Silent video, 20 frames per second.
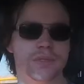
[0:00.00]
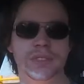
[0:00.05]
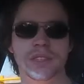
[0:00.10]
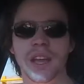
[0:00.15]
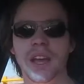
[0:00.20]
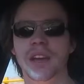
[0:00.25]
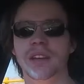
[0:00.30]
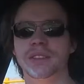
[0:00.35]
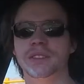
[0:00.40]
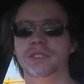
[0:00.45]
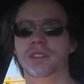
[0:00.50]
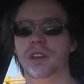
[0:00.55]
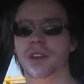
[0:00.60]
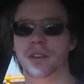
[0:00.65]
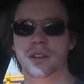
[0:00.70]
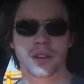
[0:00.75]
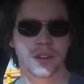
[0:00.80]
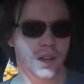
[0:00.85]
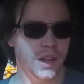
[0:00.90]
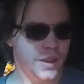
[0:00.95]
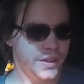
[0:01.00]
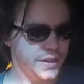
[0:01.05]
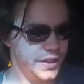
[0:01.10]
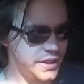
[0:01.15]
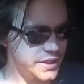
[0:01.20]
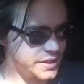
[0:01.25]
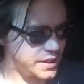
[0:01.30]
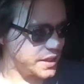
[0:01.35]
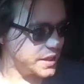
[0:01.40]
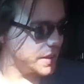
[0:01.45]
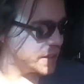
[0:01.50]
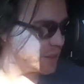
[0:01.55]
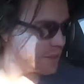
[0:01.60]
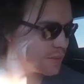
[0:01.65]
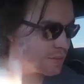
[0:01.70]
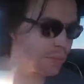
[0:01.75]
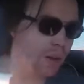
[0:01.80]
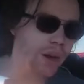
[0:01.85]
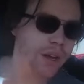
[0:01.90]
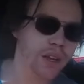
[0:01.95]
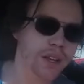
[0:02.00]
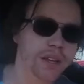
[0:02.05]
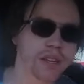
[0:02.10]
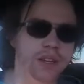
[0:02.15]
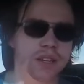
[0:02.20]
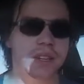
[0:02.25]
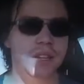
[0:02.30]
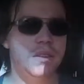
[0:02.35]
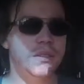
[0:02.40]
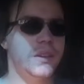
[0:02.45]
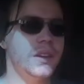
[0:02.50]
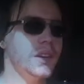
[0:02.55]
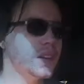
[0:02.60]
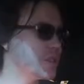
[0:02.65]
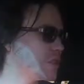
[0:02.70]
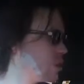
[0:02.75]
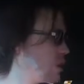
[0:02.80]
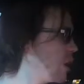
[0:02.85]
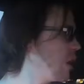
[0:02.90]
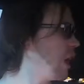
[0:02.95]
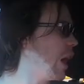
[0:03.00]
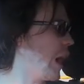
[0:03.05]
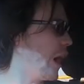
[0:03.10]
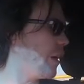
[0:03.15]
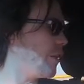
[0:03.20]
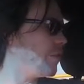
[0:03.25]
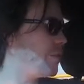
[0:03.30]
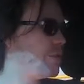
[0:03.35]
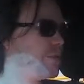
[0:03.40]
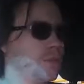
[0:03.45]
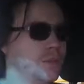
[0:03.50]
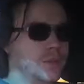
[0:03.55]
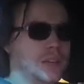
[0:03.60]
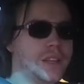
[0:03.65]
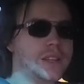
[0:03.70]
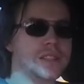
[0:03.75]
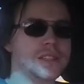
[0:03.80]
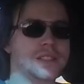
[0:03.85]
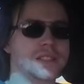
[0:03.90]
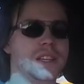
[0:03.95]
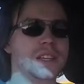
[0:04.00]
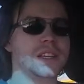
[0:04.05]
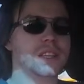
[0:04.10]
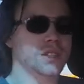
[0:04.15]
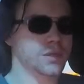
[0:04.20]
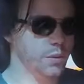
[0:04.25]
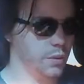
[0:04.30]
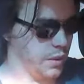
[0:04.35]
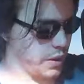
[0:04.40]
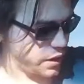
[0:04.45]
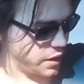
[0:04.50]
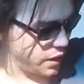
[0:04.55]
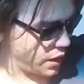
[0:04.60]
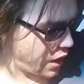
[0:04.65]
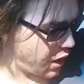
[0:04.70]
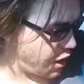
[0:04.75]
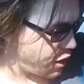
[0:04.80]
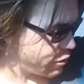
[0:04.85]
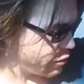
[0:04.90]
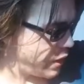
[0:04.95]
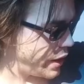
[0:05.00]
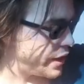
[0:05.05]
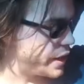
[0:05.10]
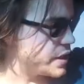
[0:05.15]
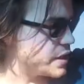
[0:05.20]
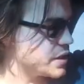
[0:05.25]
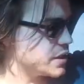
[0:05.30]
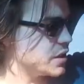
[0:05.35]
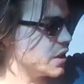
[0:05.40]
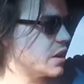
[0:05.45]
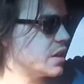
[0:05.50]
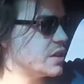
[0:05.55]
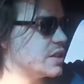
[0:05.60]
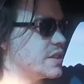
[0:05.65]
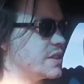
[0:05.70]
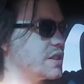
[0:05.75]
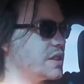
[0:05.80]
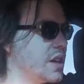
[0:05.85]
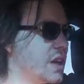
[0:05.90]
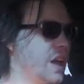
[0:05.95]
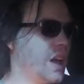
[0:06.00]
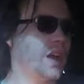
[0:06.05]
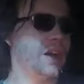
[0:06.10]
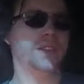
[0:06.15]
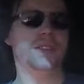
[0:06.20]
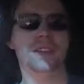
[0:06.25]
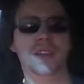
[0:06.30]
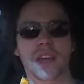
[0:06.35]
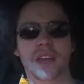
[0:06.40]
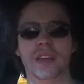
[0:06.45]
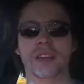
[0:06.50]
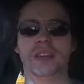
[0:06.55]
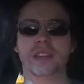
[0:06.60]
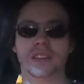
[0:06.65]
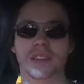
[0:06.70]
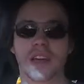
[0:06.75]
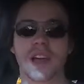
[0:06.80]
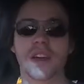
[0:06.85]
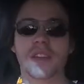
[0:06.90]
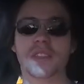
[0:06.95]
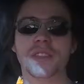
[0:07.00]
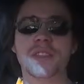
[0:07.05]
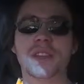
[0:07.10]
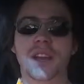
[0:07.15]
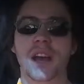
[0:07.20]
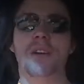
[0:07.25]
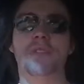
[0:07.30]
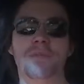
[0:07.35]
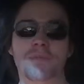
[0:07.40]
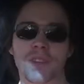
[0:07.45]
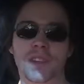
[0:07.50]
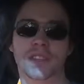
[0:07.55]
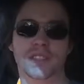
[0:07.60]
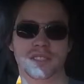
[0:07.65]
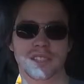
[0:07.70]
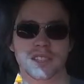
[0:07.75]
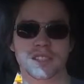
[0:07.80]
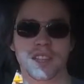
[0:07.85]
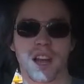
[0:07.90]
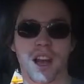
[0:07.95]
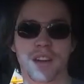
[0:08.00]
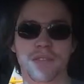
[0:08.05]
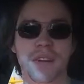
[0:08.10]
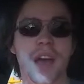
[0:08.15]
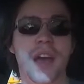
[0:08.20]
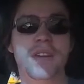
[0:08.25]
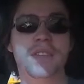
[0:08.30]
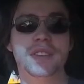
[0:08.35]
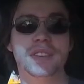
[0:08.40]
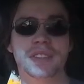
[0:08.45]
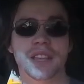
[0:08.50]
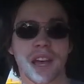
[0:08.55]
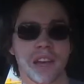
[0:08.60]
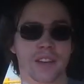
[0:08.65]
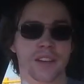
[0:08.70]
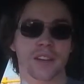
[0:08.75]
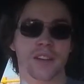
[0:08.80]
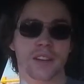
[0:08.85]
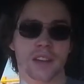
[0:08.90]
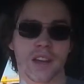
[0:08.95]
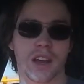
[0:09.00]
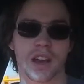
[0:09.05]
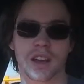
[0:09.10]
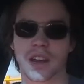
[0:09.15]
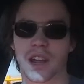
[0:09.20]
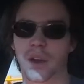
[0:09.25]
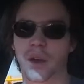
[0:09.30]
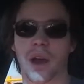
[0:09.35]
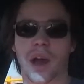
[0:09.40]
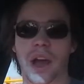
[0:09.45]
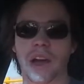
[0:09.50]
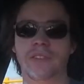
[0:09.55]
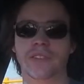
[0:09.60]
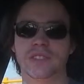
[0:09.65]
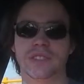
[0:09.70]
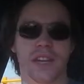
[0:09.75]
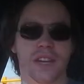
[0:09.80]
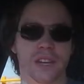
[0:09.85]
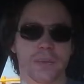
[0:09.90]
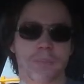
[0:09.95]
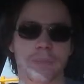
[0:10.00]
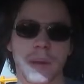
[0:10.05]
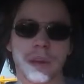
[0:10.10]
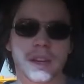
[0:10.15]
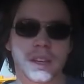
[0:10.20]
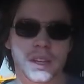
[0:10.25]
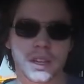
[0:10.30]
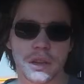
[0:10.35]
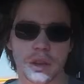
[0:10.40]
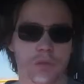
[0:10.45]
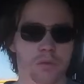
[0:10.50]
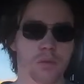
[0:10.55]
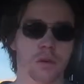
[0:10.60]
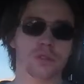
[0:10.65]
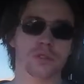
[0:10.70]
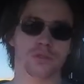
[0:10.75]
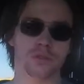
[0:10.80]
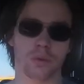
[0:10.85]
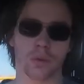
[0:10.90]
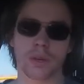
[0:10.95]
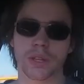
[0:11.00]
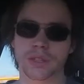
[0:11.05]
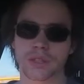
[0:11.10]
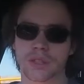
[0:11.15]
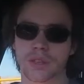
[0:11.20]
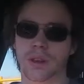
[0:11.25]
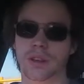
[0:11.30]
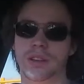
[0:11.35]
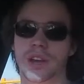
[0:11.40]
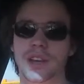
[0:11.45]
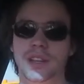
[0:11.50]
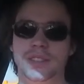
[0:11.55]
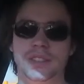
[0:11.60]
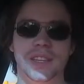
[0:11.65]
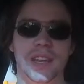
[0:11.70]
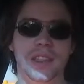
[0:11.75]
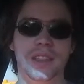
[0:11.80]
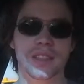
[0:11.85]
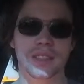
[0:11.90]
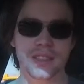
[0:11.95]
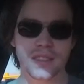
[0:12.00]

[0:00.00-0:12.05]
Yeah, so this is my interior. So I have full leather seats with red inserts. They are the comfiest seats I've ever sat in a car. Now, I haven't sat in a Bentley or a Rolls Royce, so I can't say